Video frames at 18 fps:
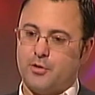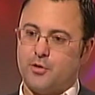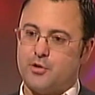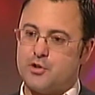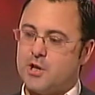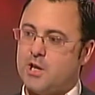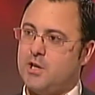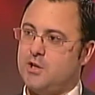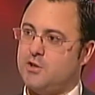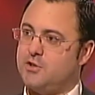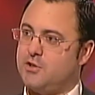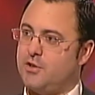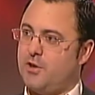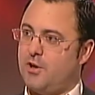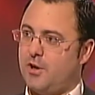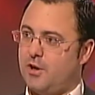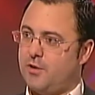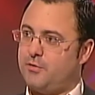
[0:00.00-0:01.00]
change in
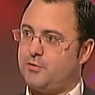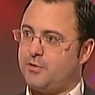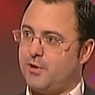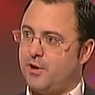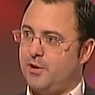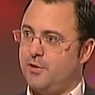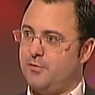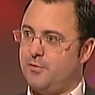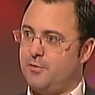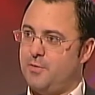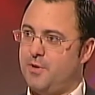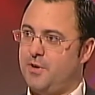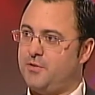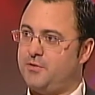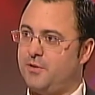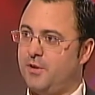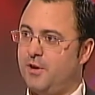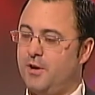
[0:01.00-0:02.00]
the lifestyle of the
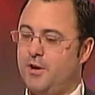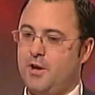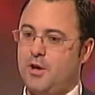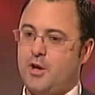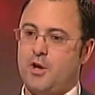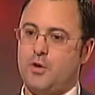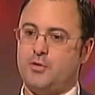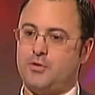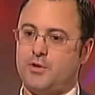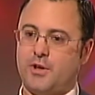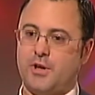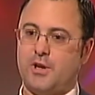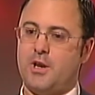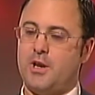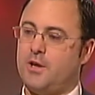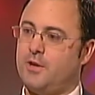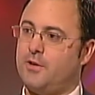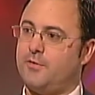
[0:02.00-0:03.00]
minister, who
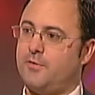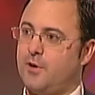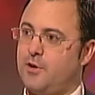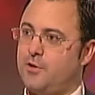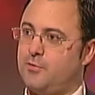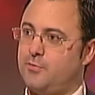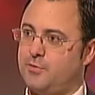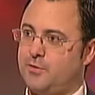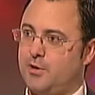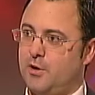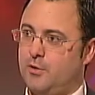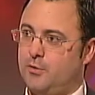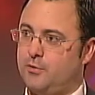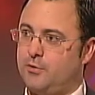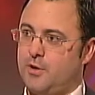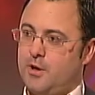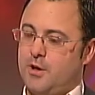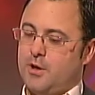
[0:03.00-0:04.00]
suddenly finds
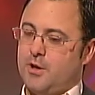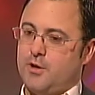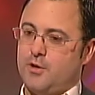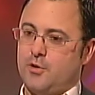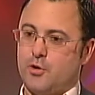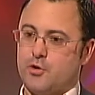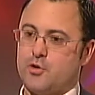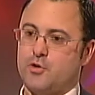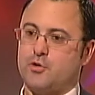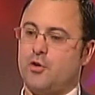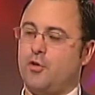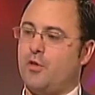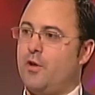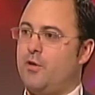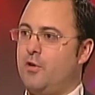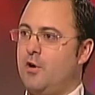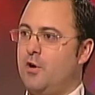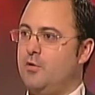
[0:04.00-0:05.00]
themselves not just on
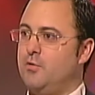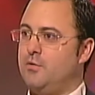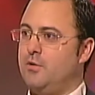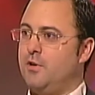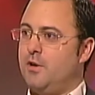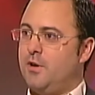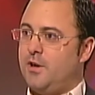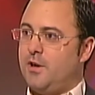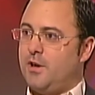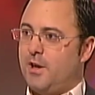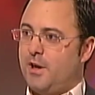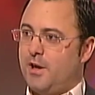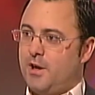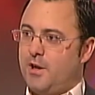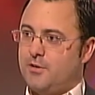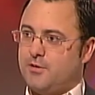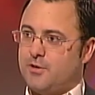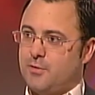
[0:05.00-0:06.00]
their own
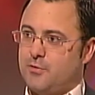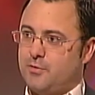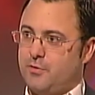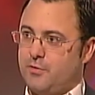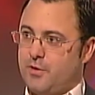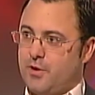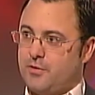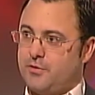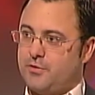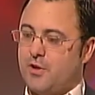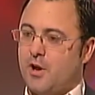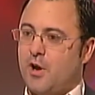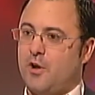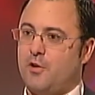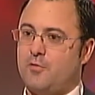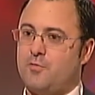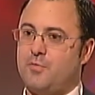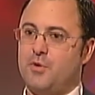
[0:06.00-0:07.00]
in terms of their
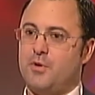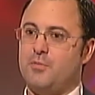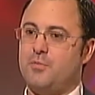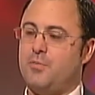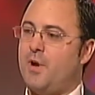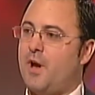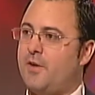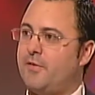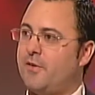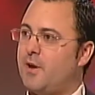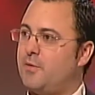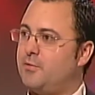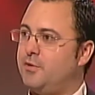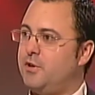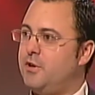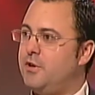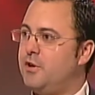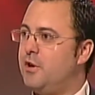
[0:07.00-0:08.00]
staff, but having
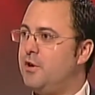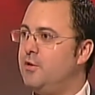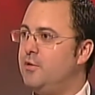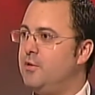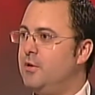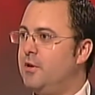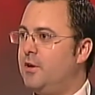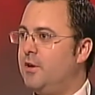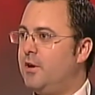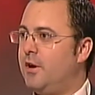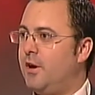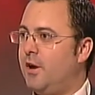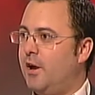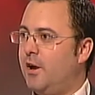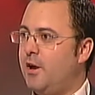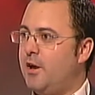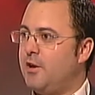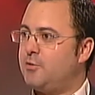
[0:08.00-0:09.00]
absolutely no
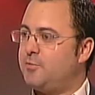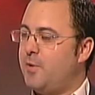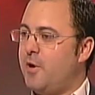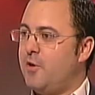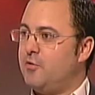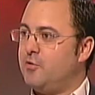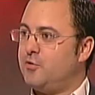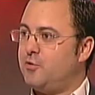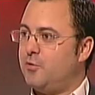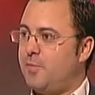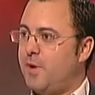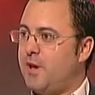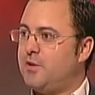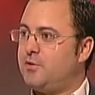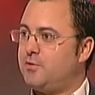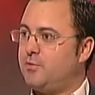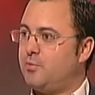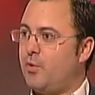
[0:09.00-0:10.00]
experience to
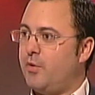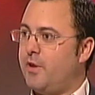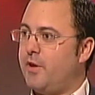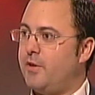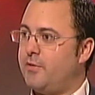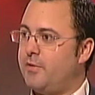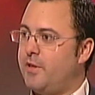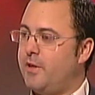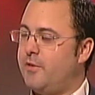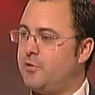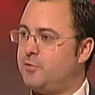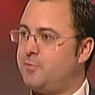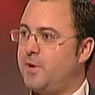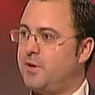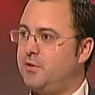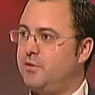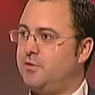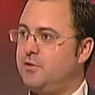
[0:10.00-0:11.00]
base what they're
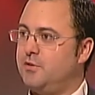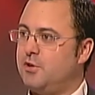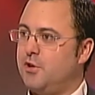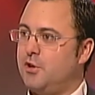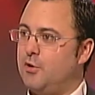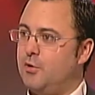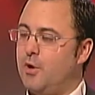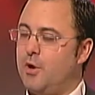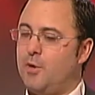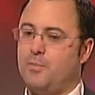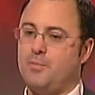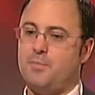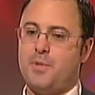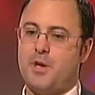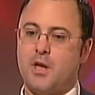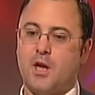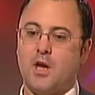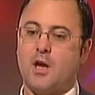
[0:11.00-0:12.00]
expected to do.
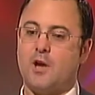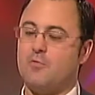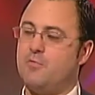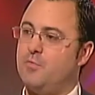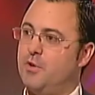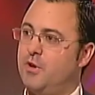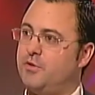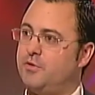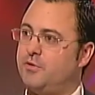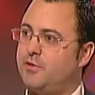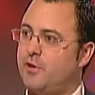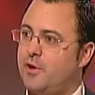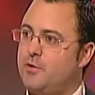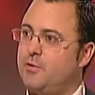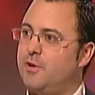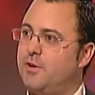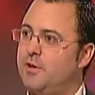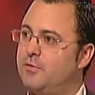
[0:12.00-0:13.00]
Being in government is a
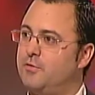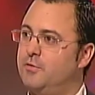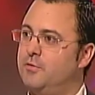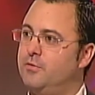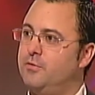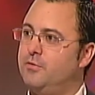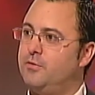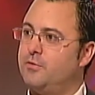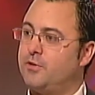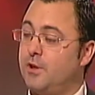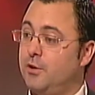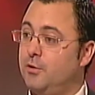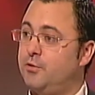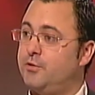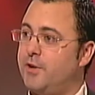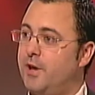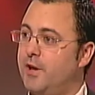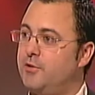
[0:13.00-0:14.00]
totally different
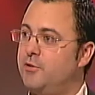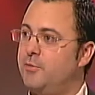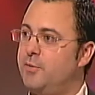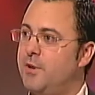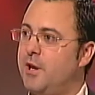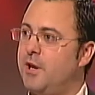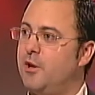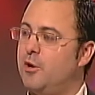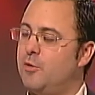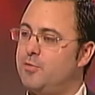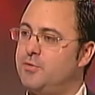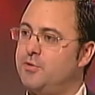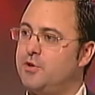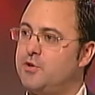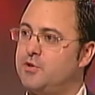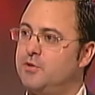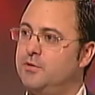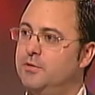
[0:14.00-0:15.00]
skill set to being in
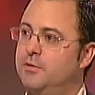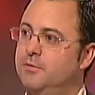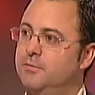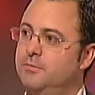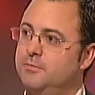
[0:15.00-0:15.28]
opposition.